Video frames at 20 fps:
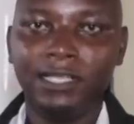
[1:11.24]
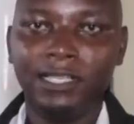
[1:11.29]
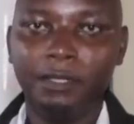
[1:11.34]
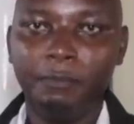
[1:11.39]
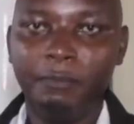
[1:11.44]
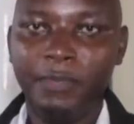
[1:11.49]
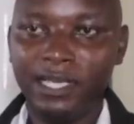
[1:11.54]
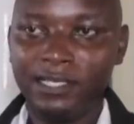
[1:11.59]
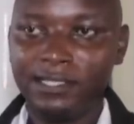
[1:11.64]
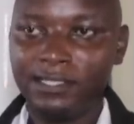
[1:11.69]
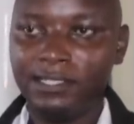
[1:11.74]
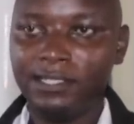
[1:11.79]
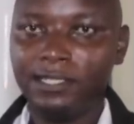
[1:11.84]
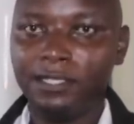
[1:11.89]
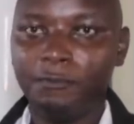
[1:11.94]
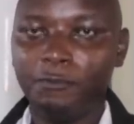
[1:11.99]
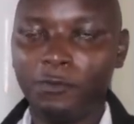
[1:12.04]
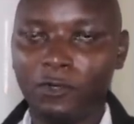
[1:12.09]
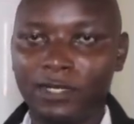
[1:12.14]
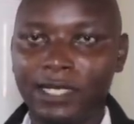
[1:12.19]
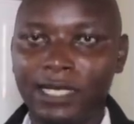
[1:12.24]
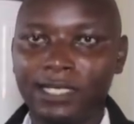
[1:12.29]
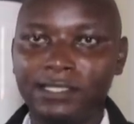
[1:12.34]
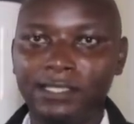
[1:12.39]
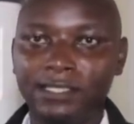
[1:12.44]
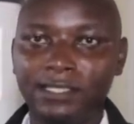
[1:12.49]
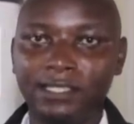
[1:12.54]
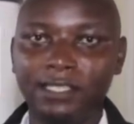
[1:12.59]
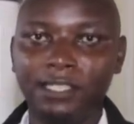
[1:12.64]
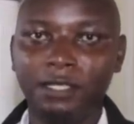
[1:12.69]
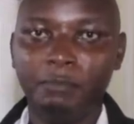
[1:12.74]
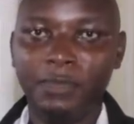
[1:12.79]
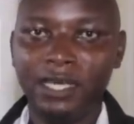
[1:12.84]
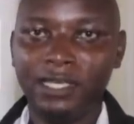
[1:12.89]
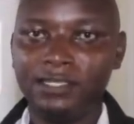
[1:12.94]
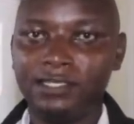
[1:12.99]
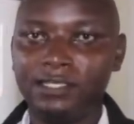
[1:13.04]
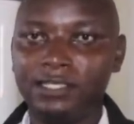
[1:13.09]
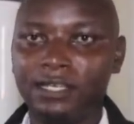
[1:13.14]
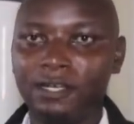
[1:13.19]
the best product, the
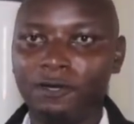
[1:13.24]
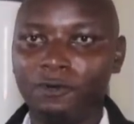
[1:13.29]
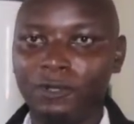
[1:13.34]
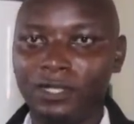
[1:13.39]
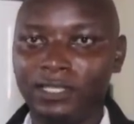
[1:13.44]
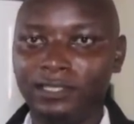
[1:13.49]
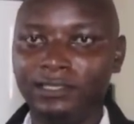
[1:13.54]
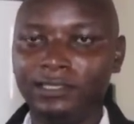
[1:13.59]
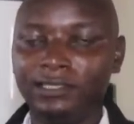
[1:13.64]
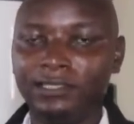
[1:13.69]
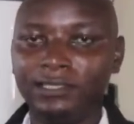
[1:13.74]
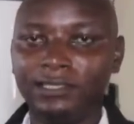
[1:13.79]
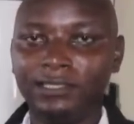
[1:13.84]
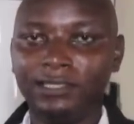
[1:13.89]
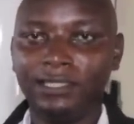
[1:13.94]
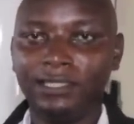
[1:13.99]
best quality.